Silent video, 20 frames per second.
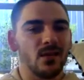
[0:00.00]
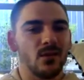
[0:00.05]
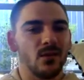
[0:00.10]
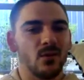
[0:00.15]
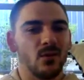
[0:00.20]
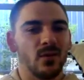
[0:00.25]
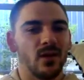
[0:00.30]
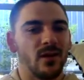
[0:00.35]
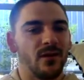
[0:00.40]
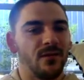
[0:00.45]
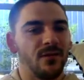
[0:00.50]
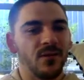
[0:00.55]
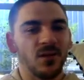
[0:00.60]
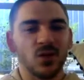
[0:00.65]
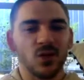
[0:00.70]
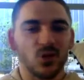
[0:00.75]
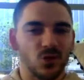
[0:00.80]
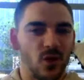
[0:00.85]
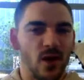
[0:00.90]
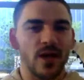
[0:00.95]
when I
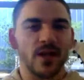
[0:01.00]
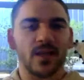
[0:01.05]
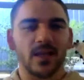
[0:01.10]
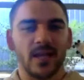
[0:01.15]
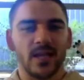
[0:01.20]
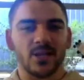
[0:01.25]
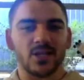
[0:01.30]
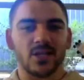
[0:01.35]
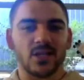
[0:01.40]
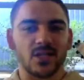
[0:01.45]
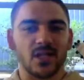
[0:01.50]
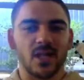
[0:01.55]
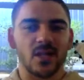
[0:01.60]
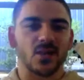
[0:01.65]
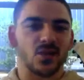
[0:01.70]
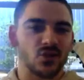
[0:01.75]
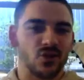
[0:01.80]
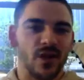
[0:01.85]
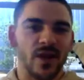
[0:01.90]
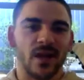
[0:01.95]
finish training and actually start to
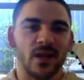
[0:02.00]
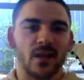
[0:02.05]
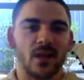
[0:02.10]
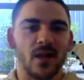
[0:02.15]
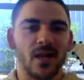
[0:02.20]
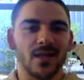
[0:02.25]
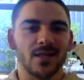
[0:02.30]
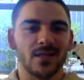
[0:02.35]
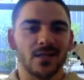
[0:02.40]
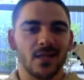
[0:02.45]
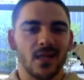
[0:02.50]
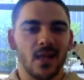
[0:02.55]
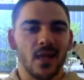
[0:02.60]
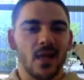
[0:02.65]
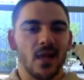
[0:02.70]
train clients,